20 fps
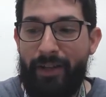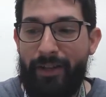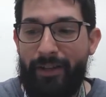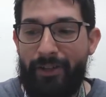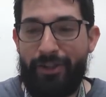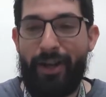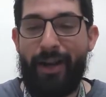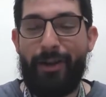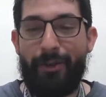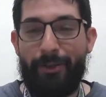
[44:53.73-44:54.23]
made a
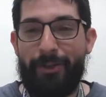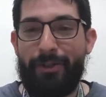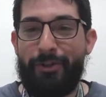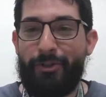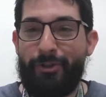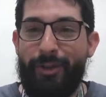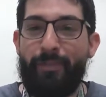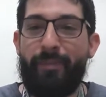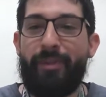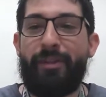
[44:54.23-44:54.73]
childhood
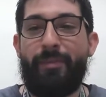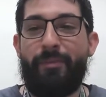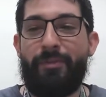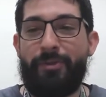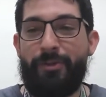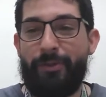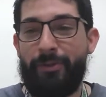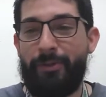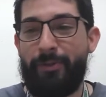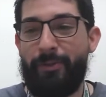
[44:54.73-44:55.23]
dream come
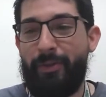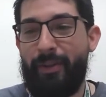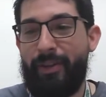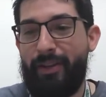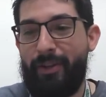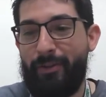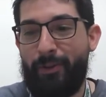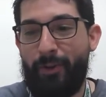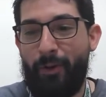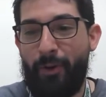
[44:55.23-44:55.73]
true. You
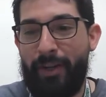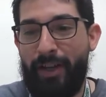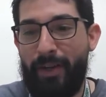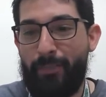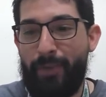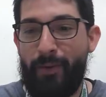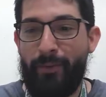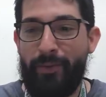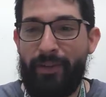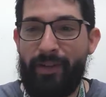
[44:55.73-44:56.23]
know, growing
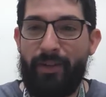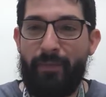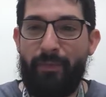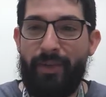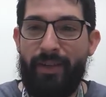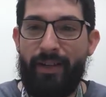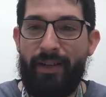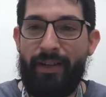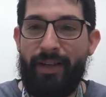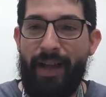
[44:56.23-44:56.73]
up, I wanted to
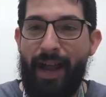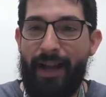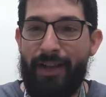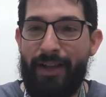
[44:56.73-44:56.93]
be an